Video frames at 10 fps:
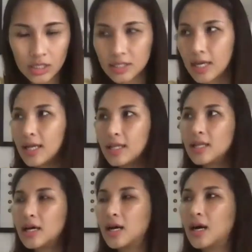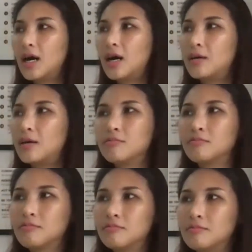and um,
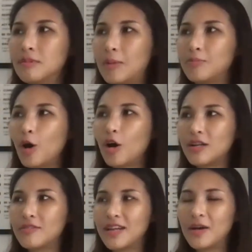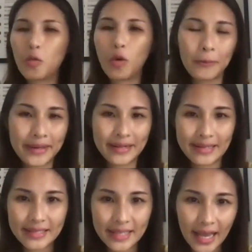I'm not even at 1
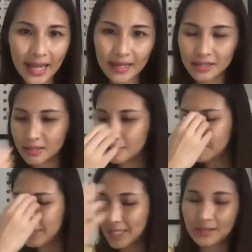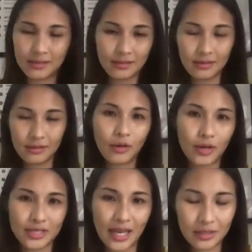million yet. It's because
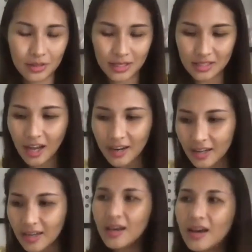it's hard to get started.